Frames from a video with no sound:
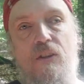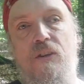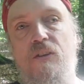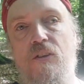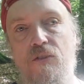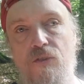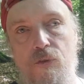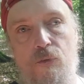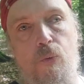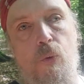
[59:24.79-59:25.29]
and
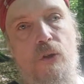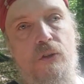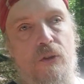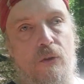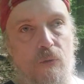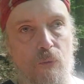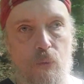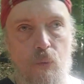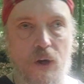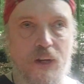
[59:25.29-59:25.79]
this is
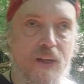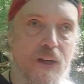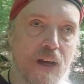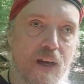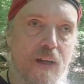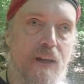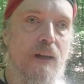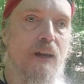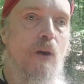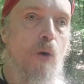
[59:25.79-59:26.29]
why
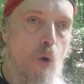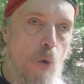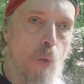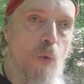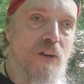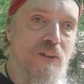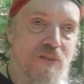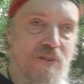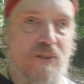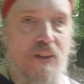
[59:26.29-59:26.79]
I
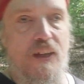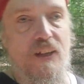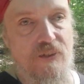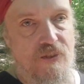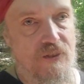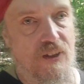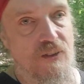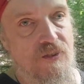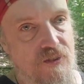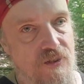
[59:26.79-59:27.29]
always say
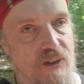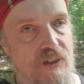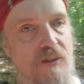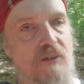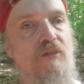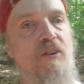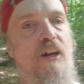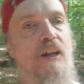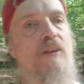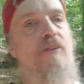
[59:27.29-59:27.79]
stay sane
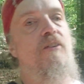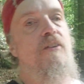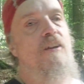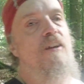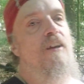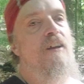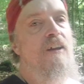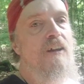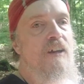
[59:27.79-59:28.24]
and healthy,